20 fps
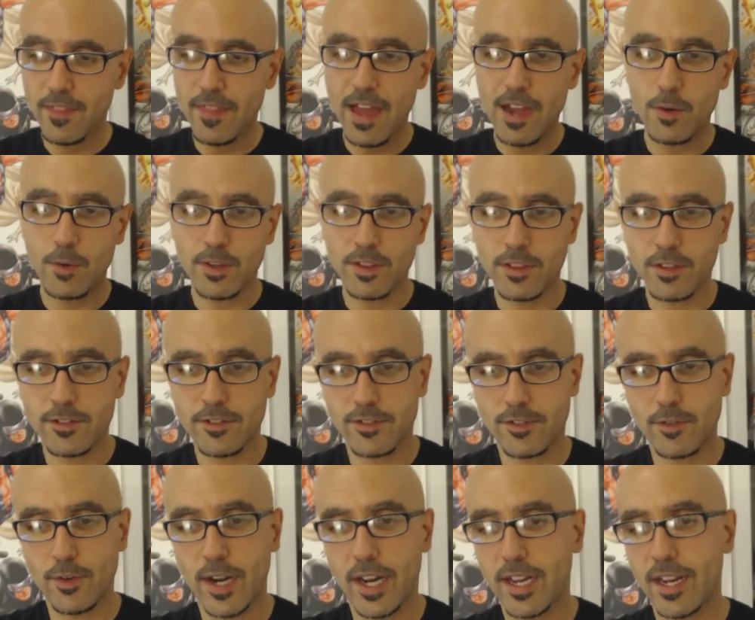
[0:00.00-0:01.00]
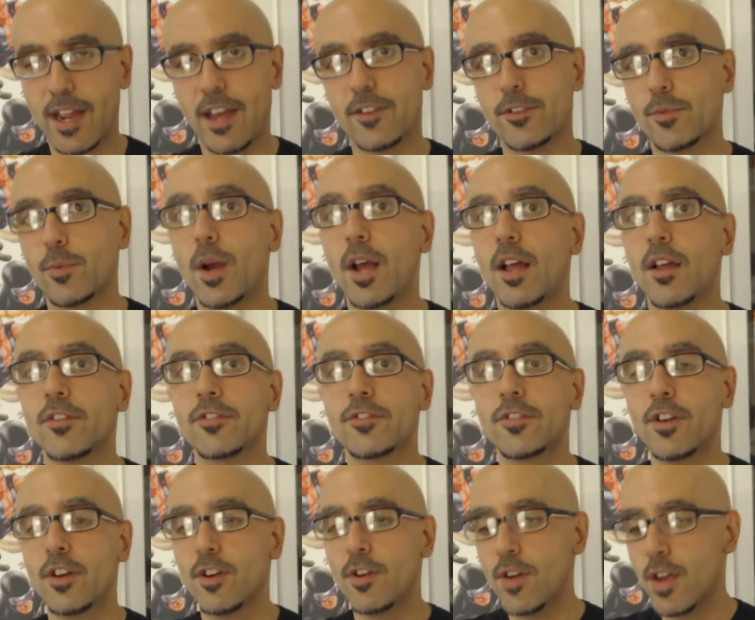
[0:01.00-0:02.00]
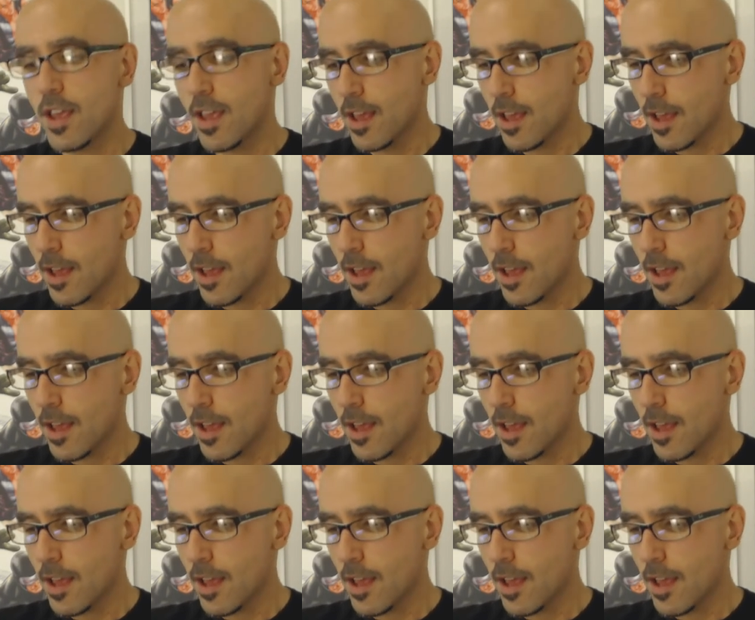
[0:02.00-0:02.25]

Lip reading: That one looks great as well. So